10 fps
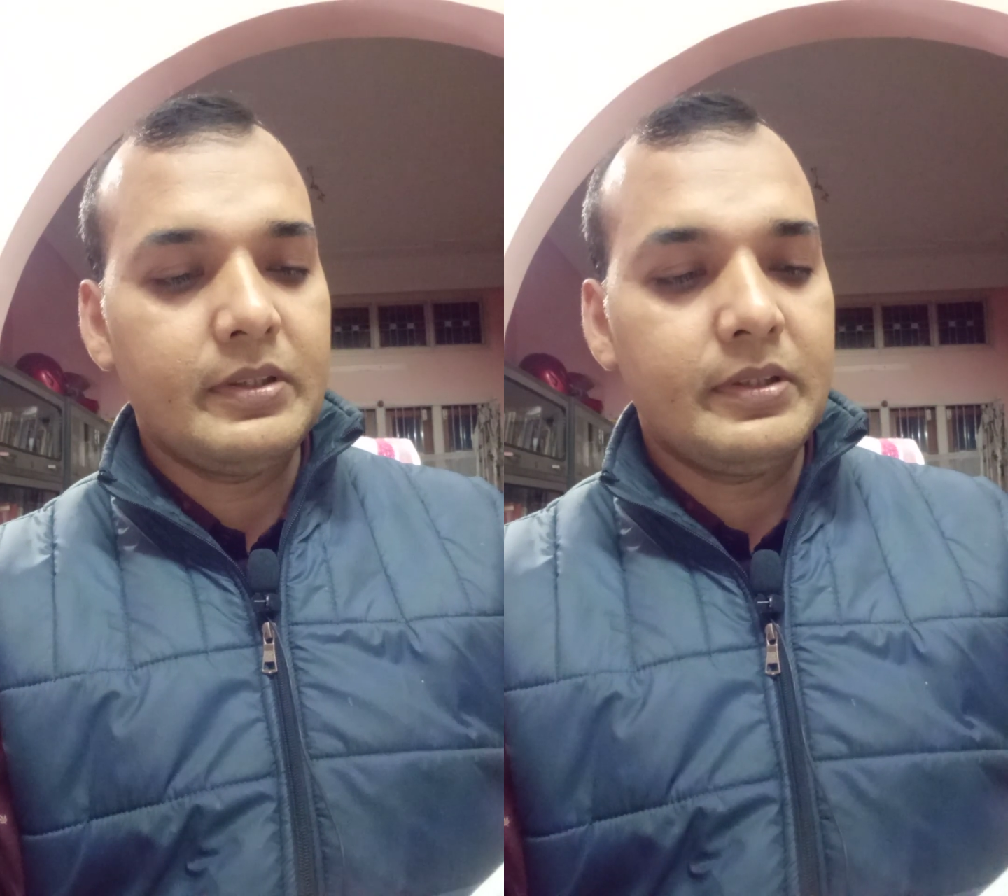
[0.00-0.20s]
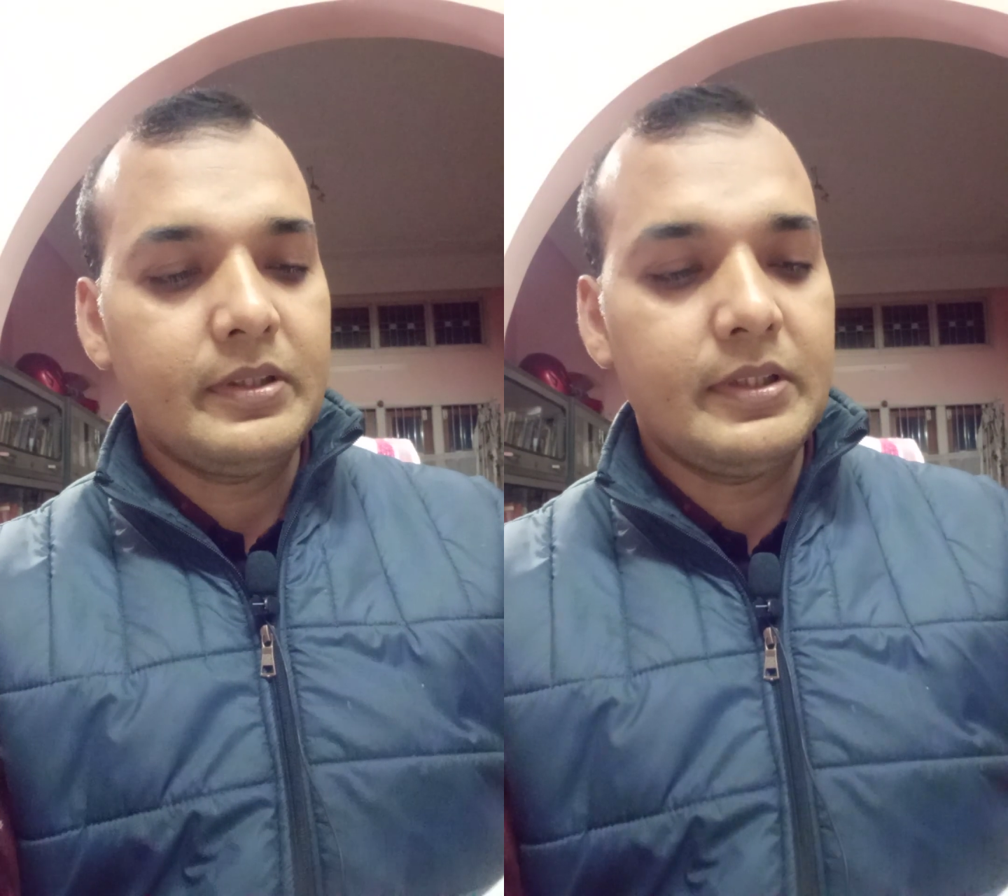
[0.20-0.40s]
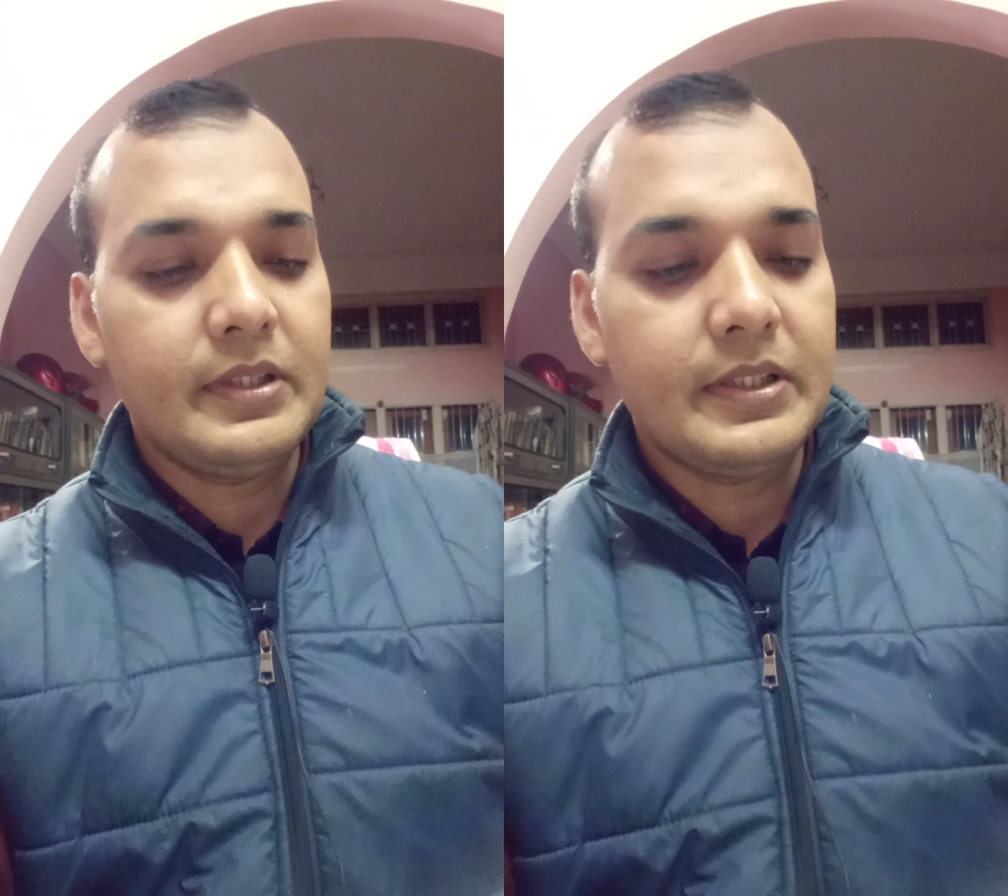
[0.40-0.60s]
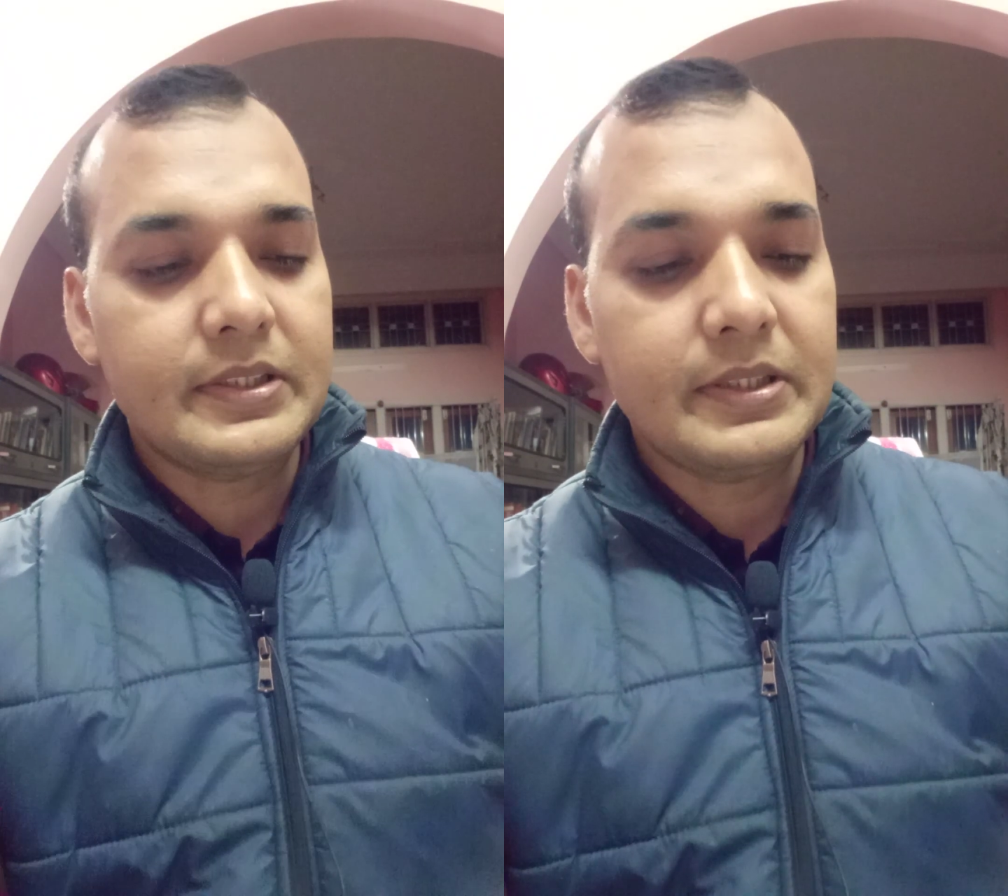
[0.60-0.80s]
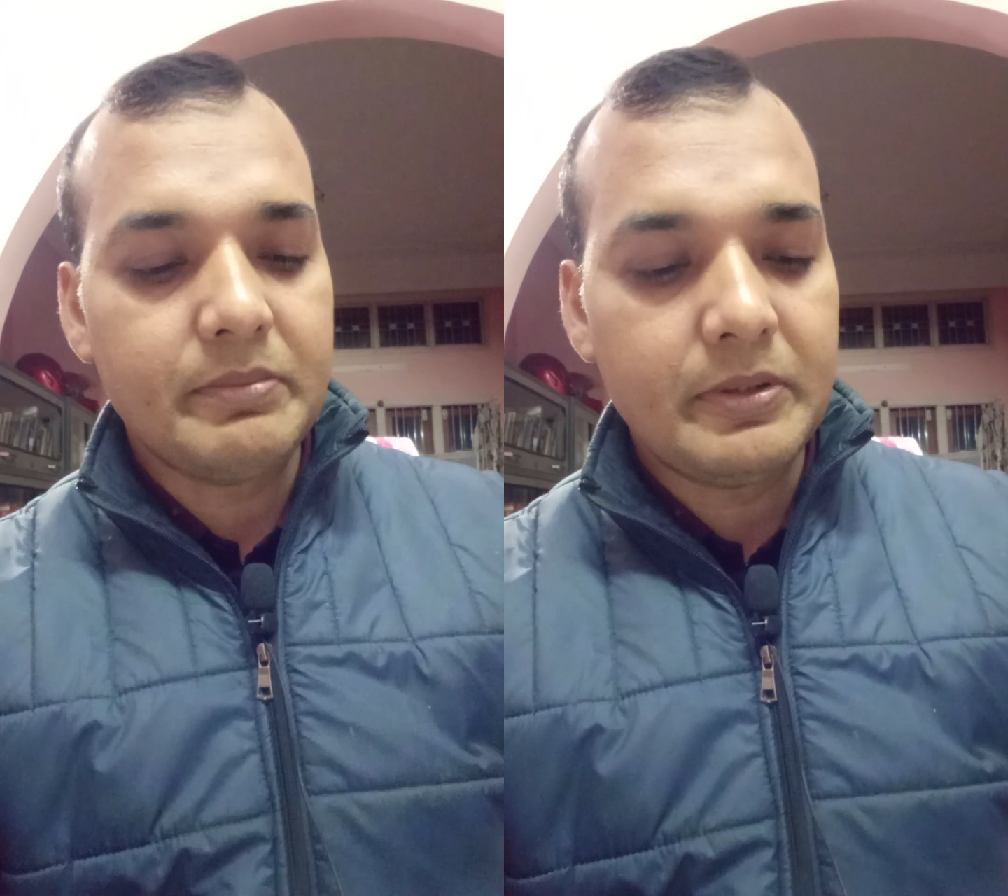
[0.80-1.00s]
there
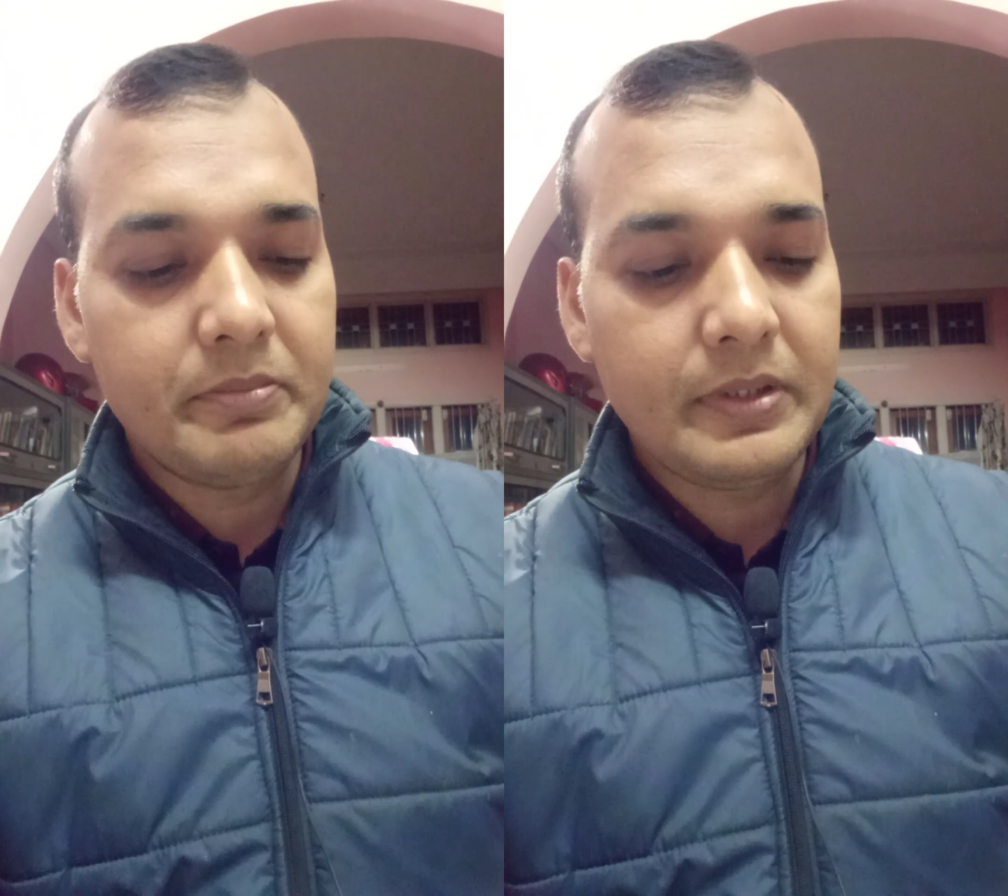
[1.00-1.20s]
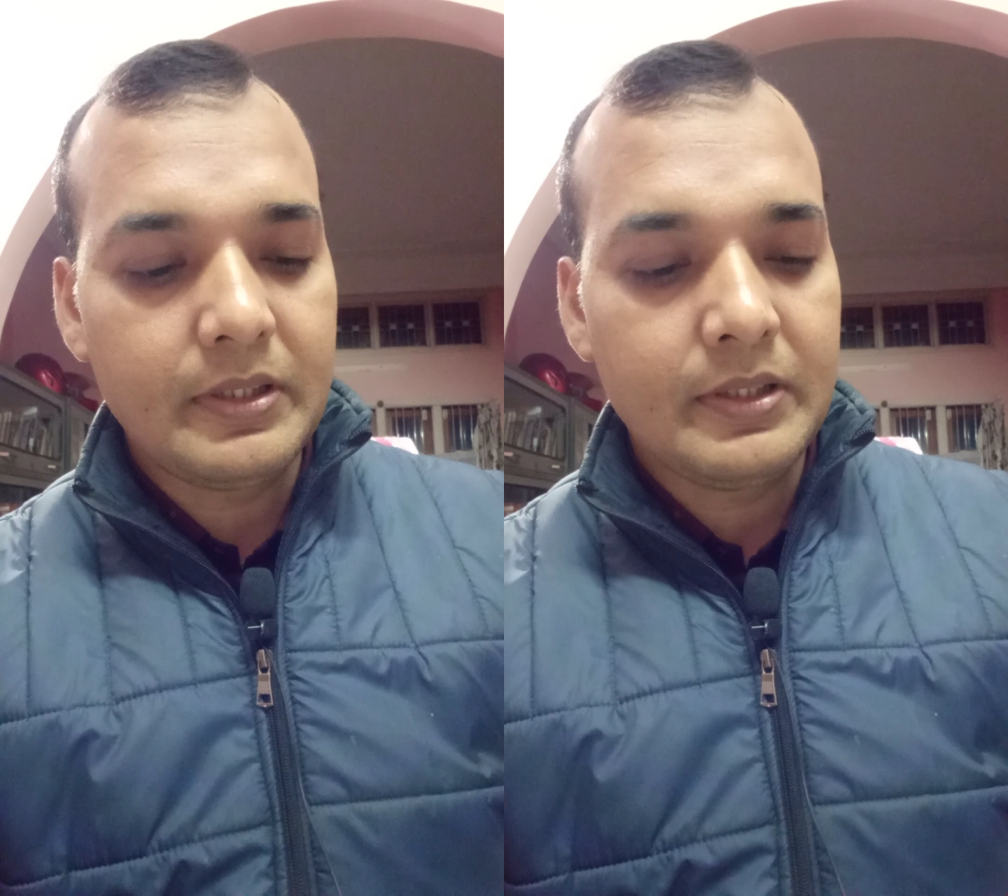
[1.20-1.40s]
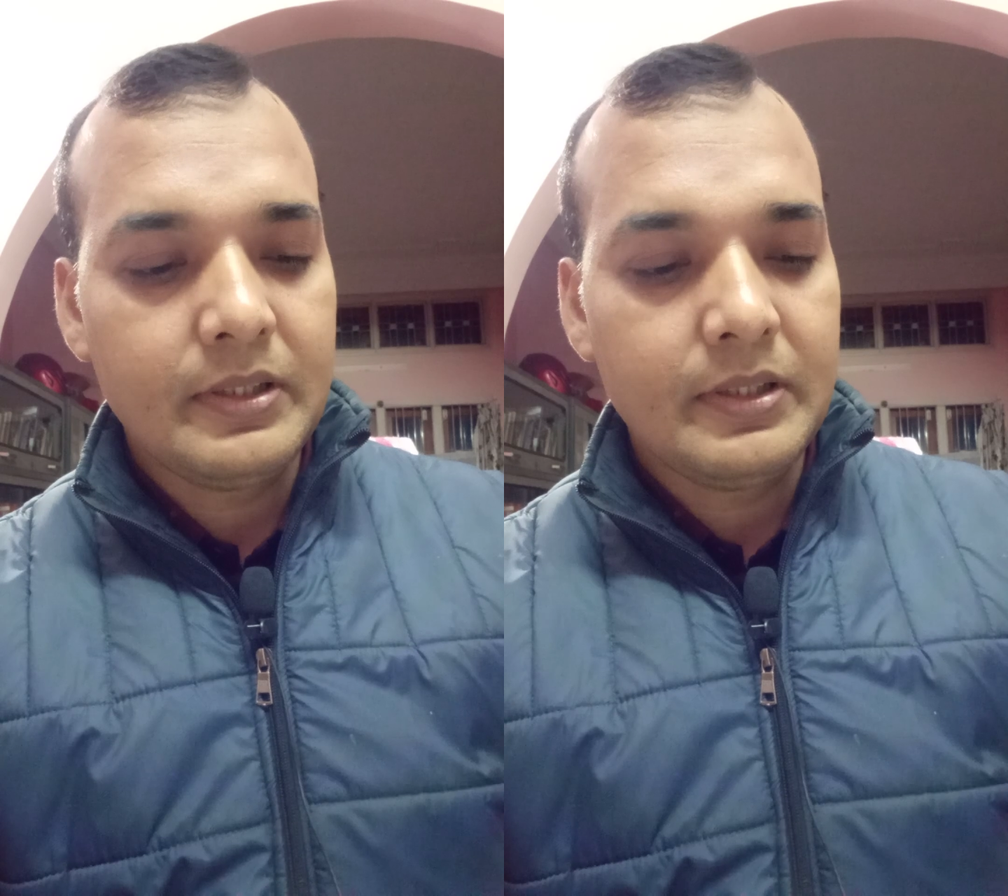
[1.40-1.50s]
S.K. Verma,